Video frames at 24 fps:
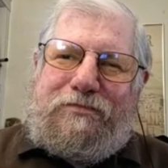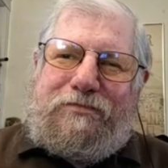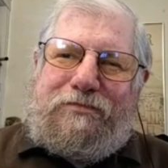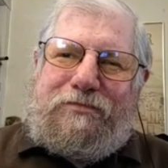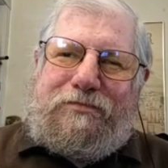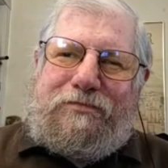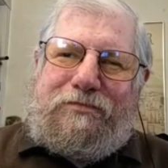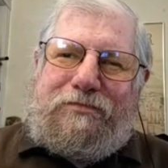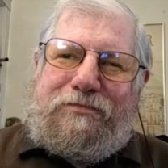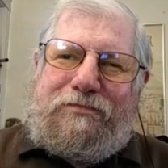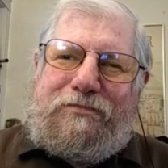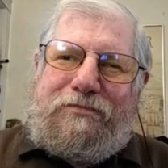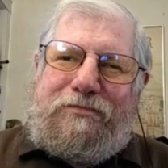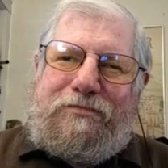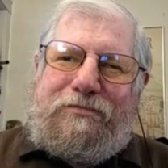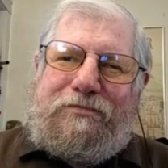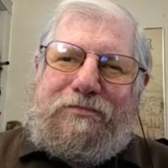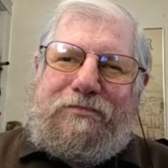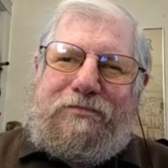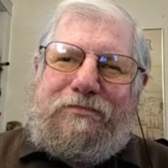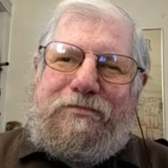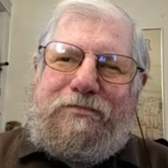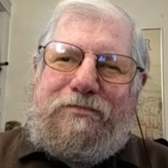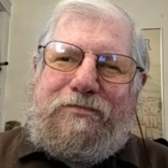
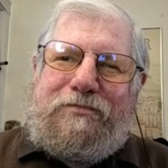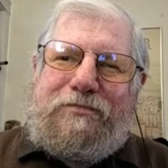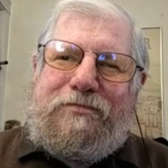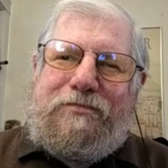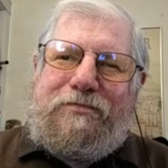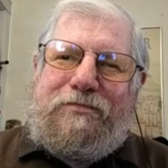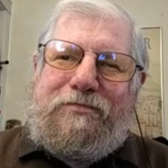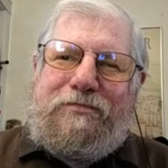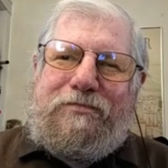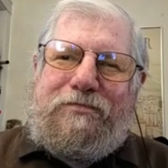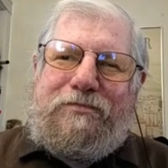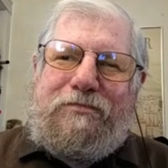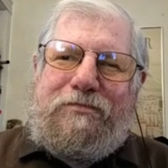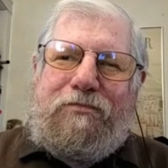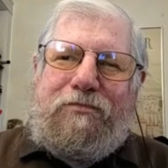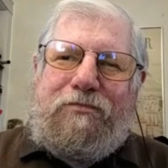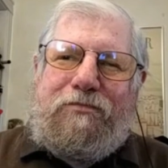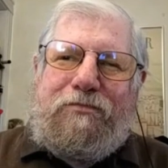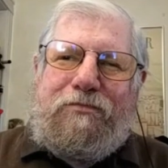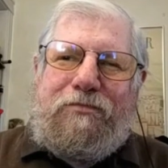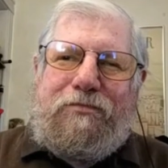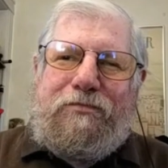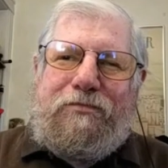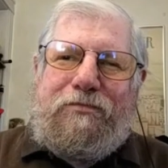
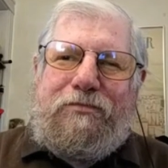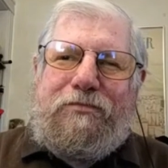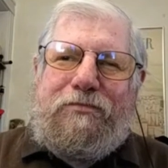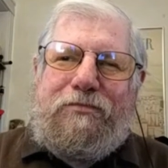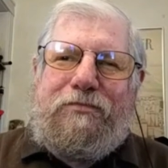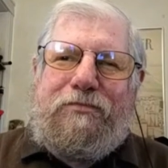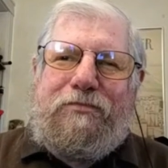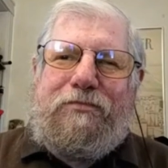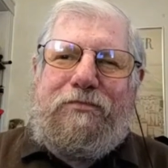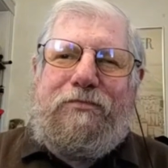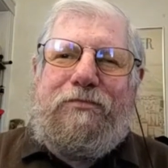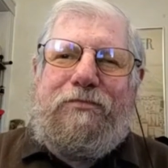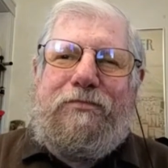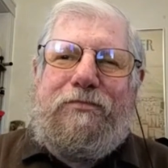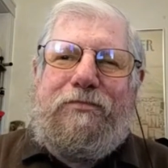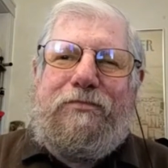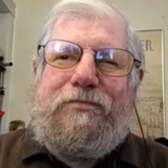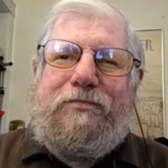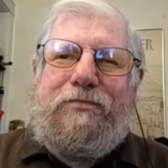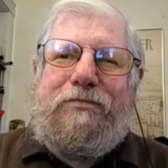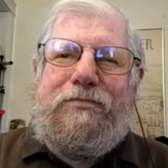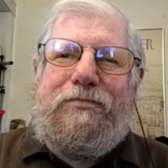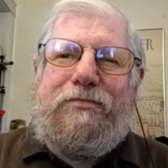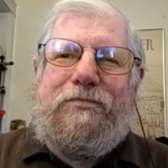
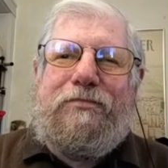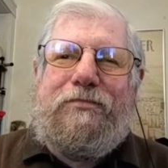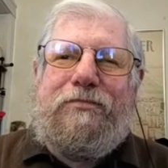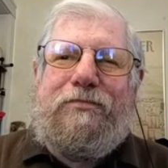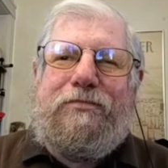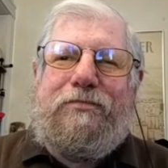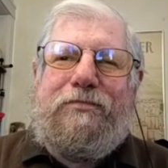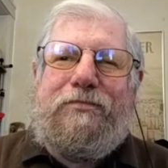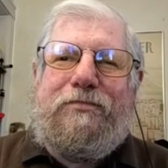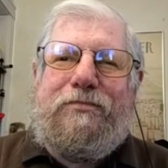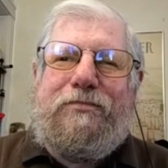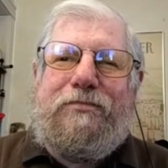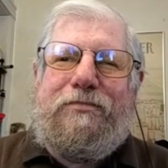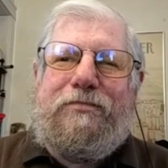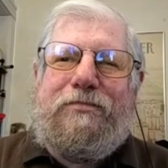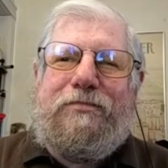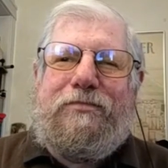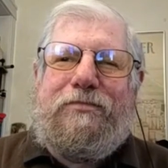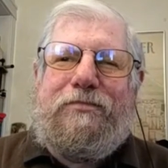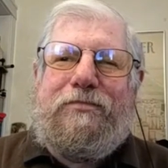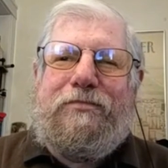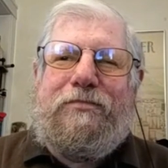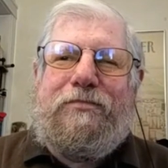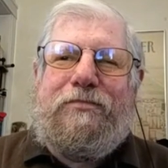
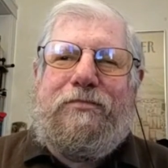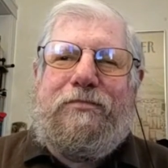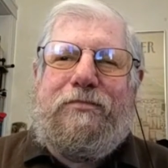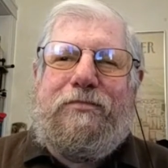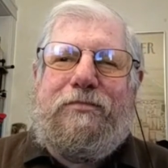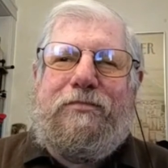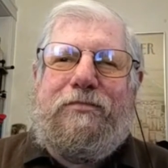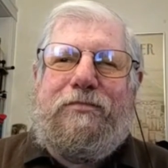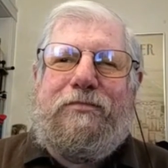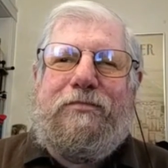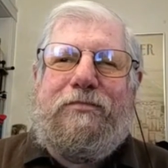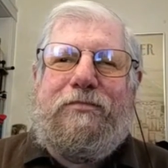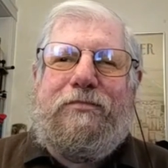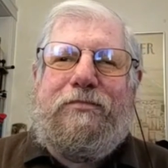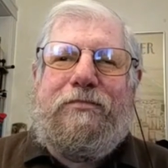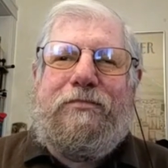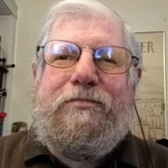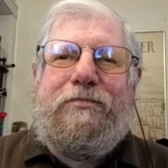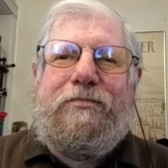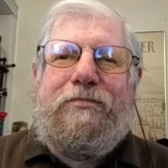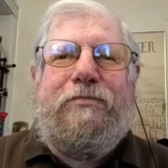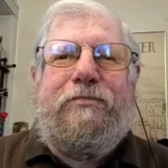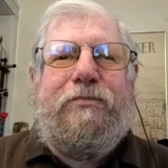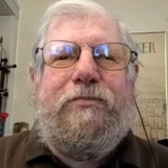
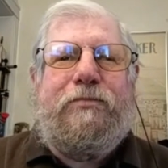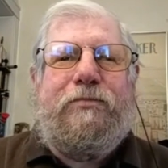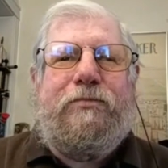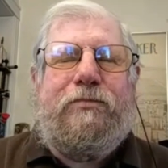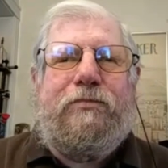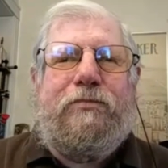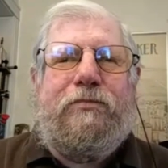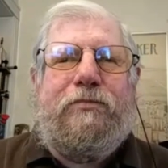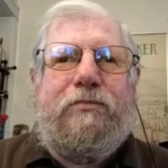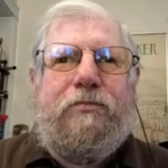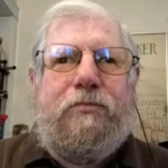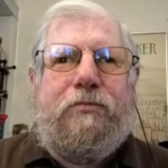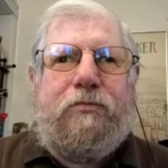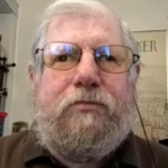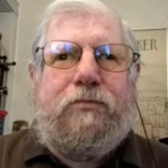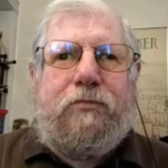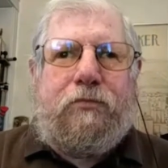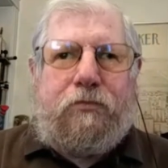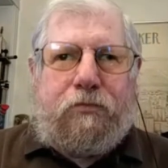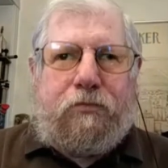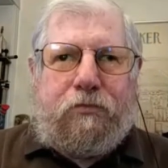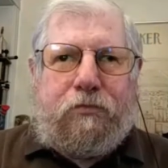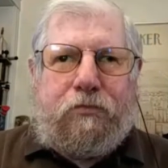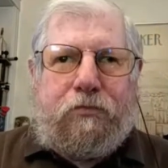
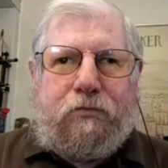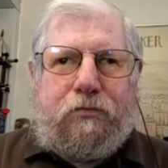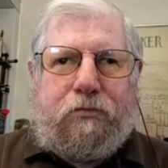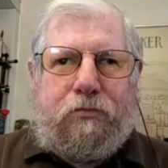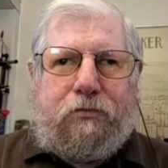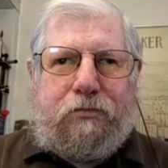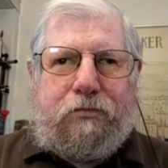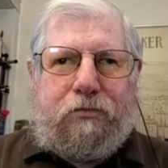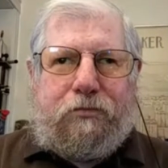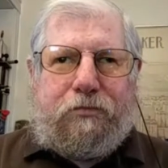(silent)